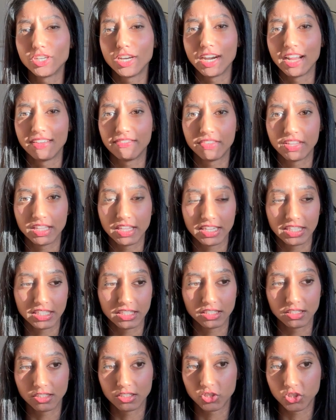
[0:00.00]
And I feel like
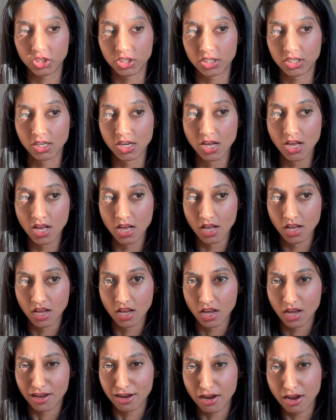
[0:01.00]
this is just
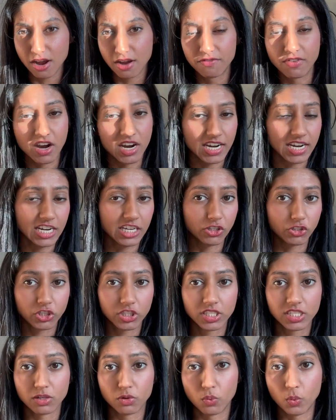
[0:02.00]
a very
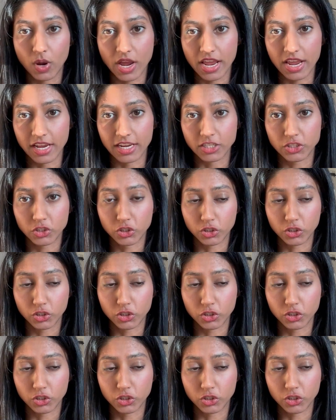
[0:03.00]
interesting way